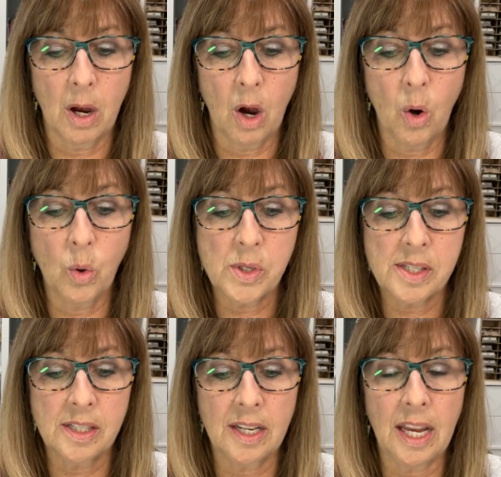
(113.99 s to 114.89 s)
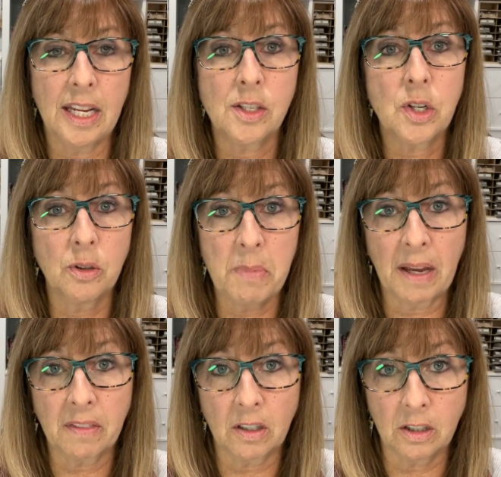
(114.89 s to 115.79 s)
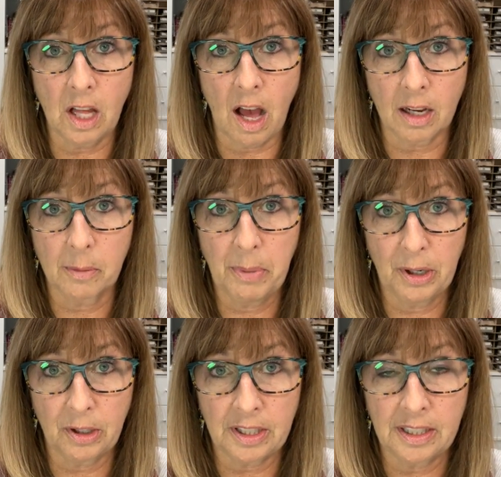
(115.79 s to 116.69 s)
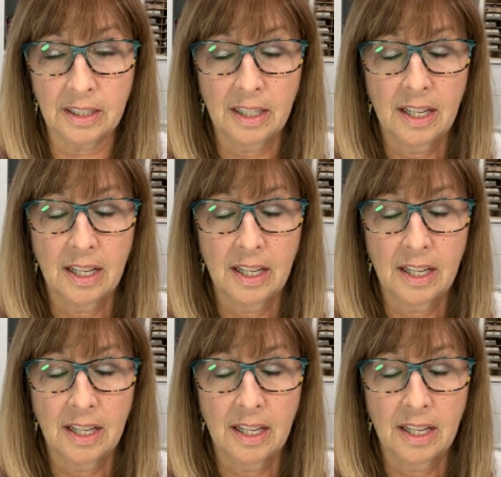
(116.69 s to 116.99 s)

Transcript: hosted a Turn Back the Clock party.